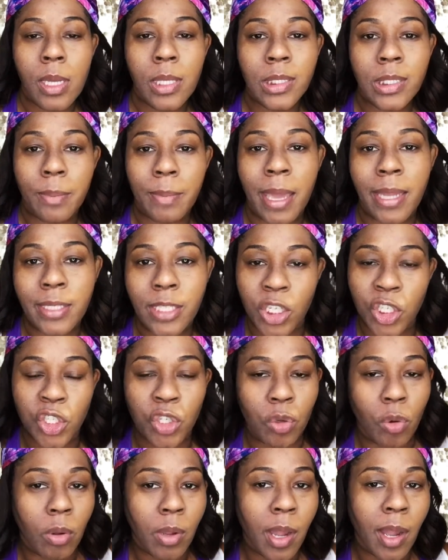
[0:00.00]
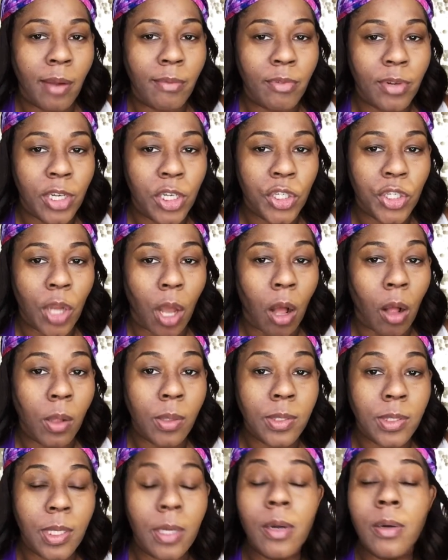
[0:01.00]
some additional coverage
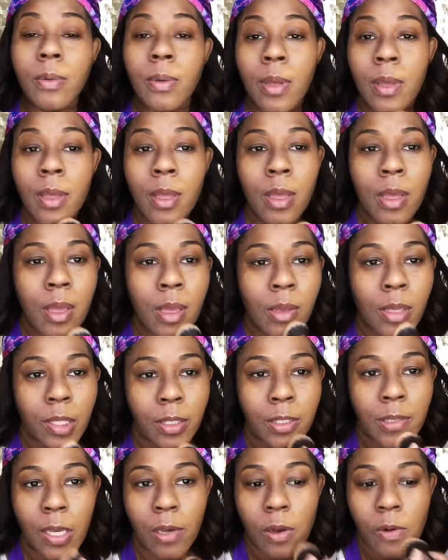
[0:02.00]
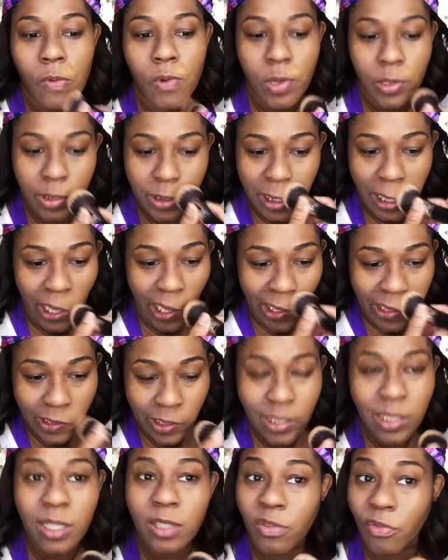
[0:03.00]
also. So we'll see, because
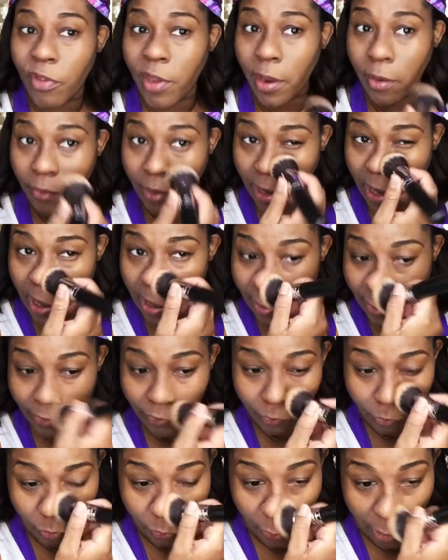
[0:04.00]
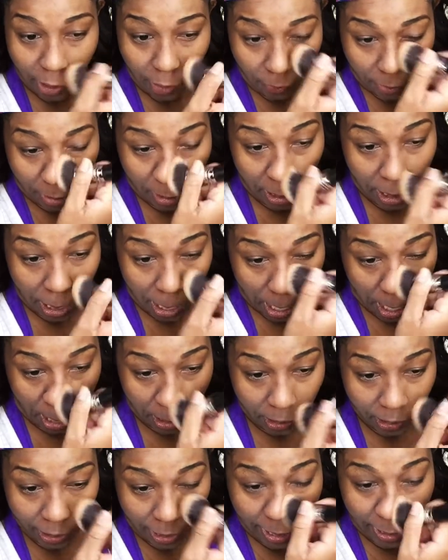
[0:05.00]
this is very, very
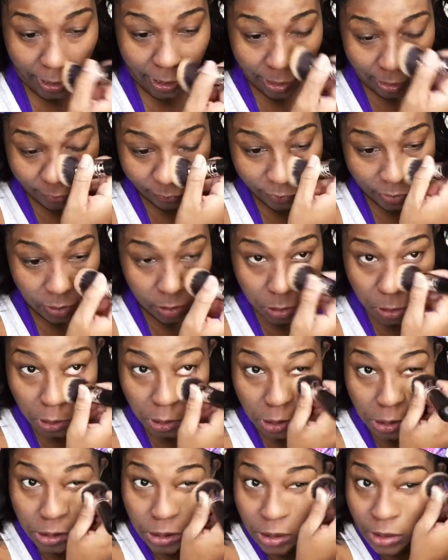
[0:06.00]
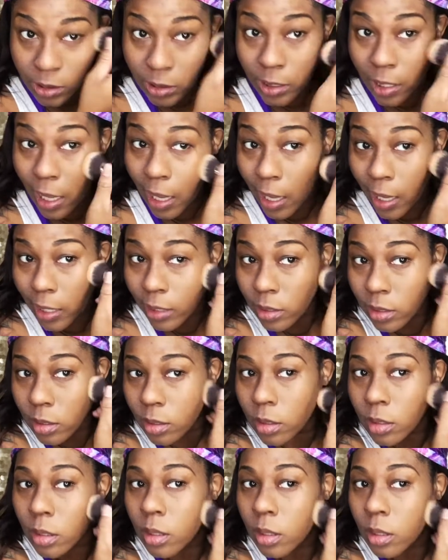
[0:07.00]
light coverage. This is not